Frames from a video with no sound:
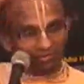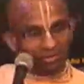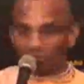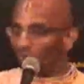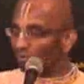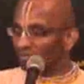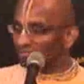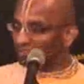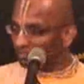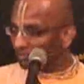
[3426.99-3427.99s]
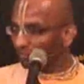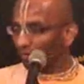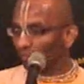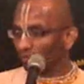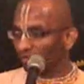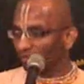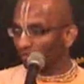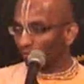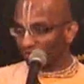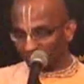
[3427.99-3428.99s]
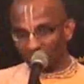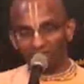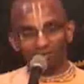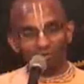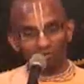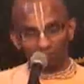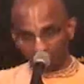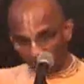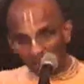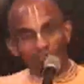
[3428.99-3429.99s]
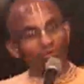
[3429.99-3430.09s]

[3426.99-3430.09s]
That's not what he's thinking about. What is he thinking about? Yes, I